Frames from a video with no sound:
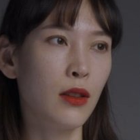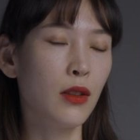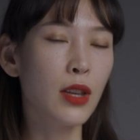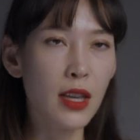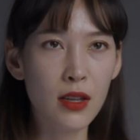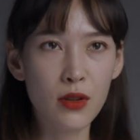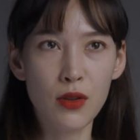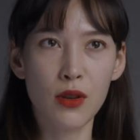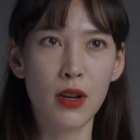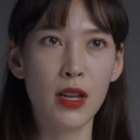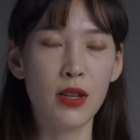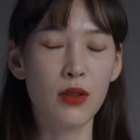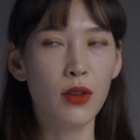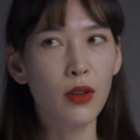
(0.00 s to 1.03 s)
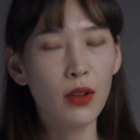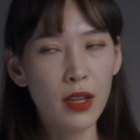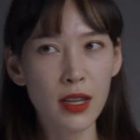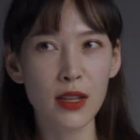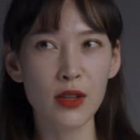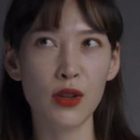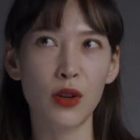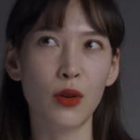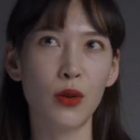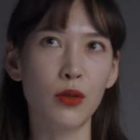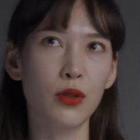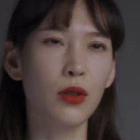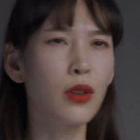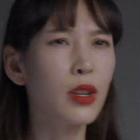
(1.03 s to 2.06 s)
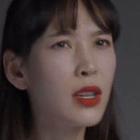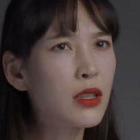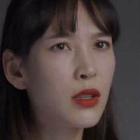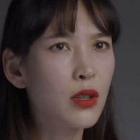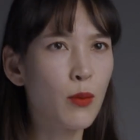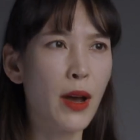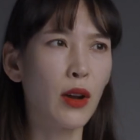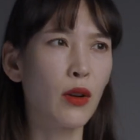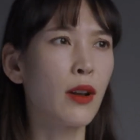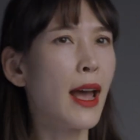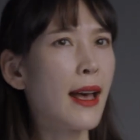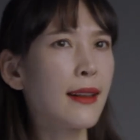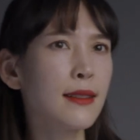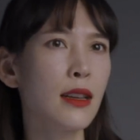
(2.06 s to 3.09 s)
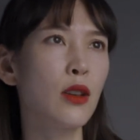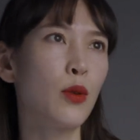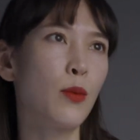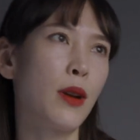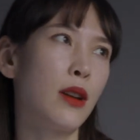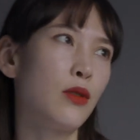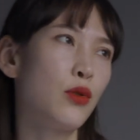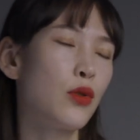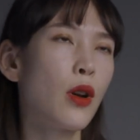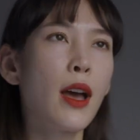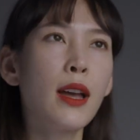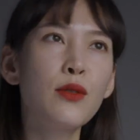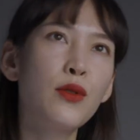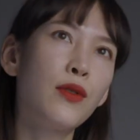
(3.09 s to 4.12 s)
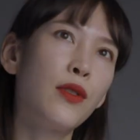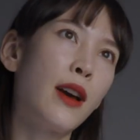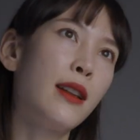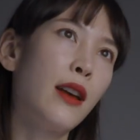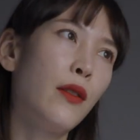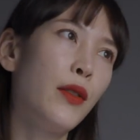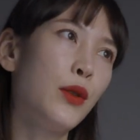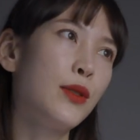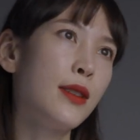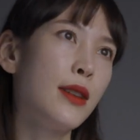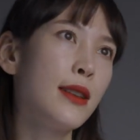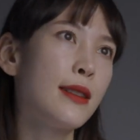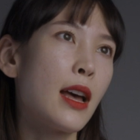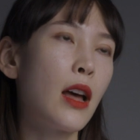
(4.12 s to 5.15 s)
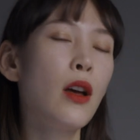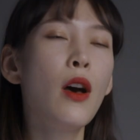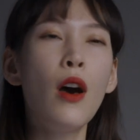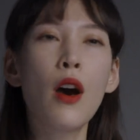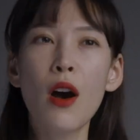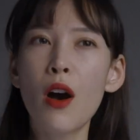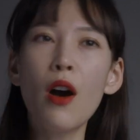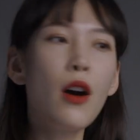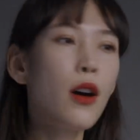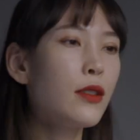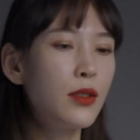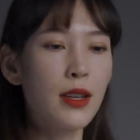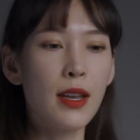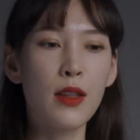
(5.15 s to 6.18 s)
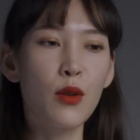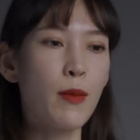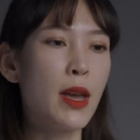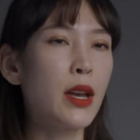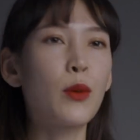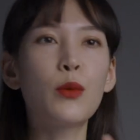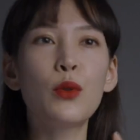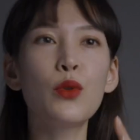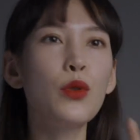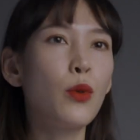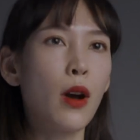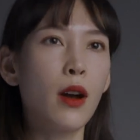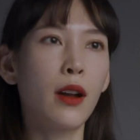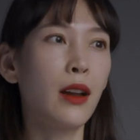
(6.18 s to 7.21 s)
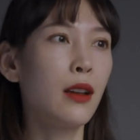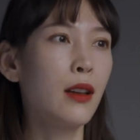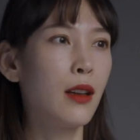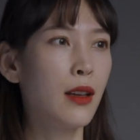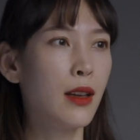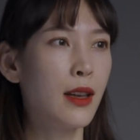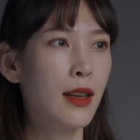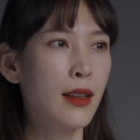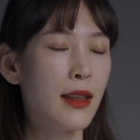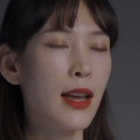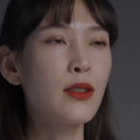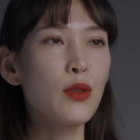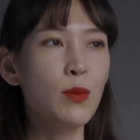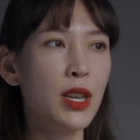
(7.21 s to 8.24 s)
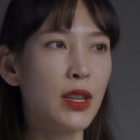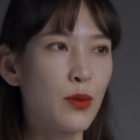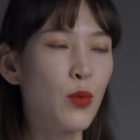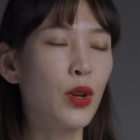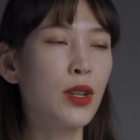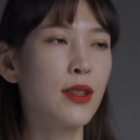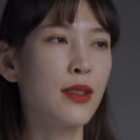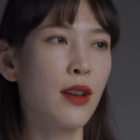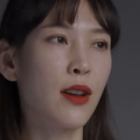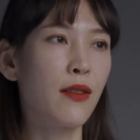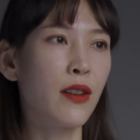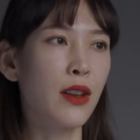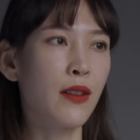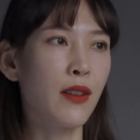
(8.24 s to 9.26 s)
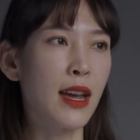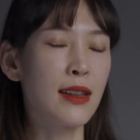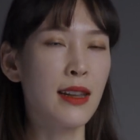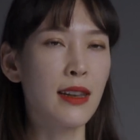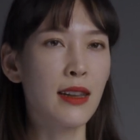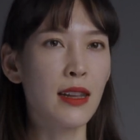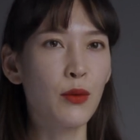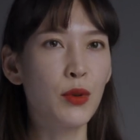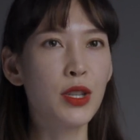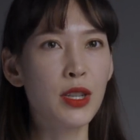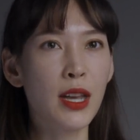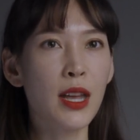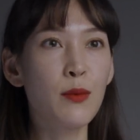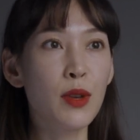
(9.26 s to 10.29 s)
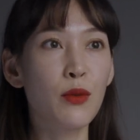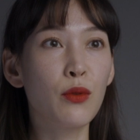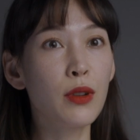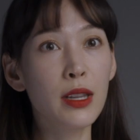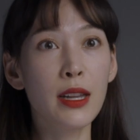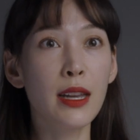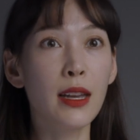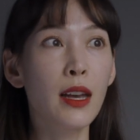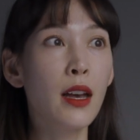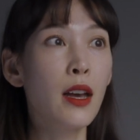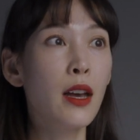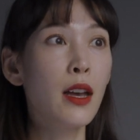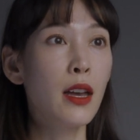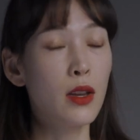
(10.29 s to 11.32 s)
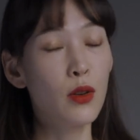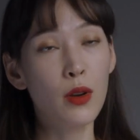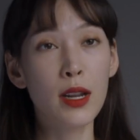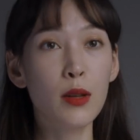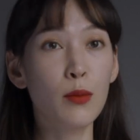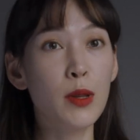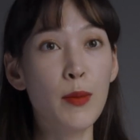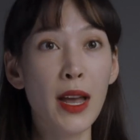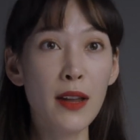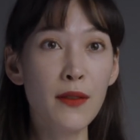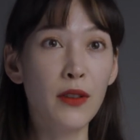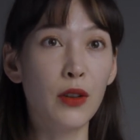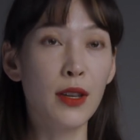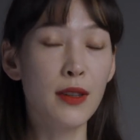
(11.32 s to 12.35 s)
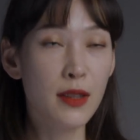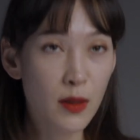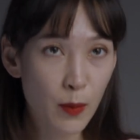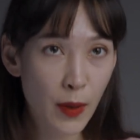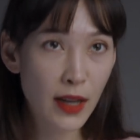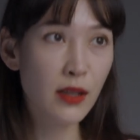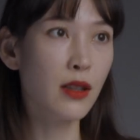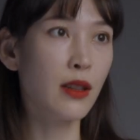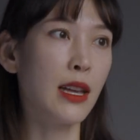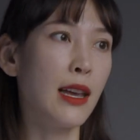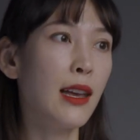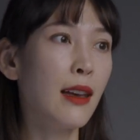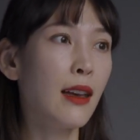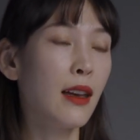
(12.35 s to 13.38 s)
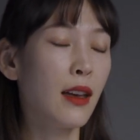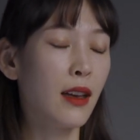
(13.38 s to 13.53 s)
looking into your history, looking into your culture, looking into your background, asking your parents, trying to find out those things that all together make up who you are. That to me is more discovery of identity, which can be really incredibly painful, especially,